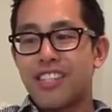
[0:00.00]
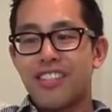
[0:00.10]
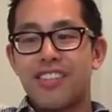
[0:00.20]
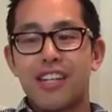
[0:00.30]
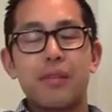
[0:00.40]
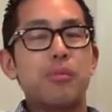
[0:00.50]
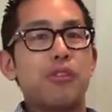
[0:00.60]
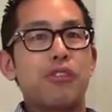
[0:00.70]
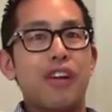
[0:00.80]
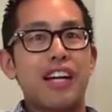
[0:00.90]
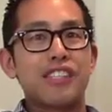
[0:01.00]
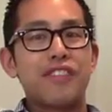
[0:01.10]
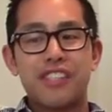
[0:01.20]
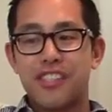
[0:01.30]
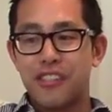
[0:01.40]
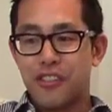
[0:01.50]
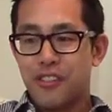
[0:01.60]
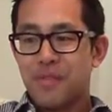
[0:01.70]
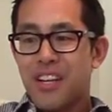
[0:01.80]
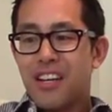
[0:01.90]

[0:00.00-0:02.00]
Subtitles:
Kentucky bluegrass, fescue,